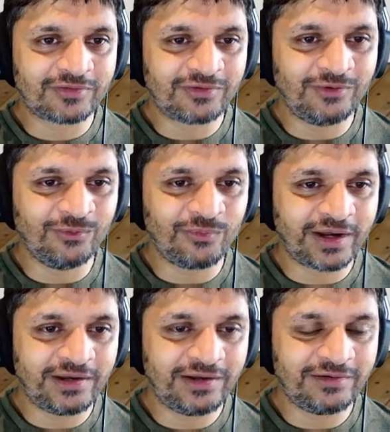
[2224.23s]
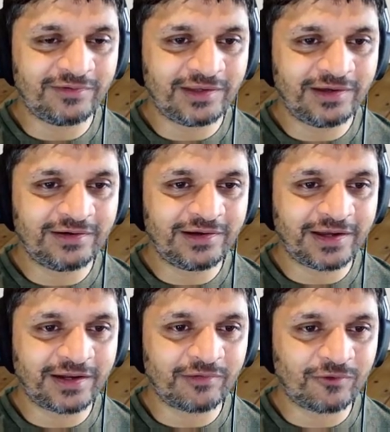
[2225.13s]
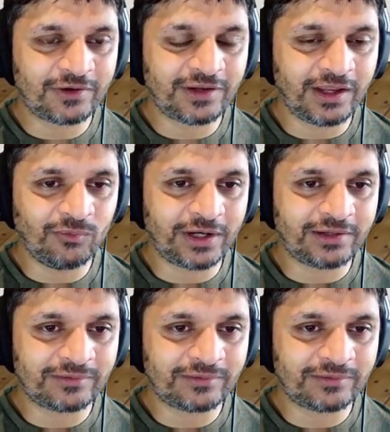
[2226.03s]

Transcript: Q1 into here, and I've got A1.